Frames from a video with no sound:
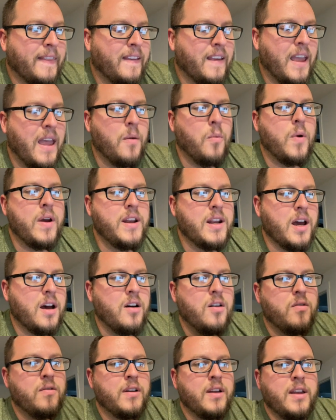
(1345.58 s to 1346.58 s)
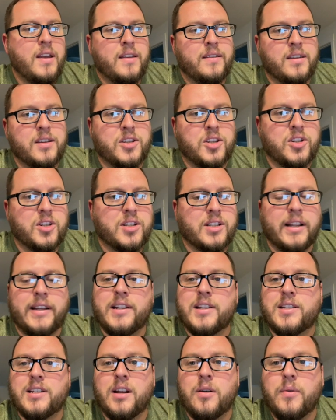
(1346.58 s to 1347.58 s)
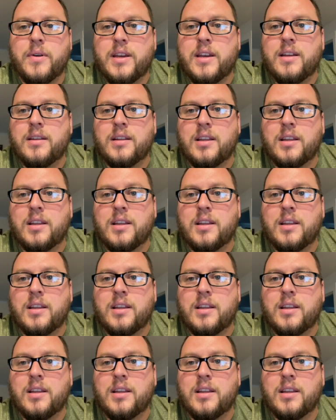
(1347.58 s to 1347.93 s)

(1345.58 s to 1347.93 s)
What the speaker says: And we know, this is just letting us know again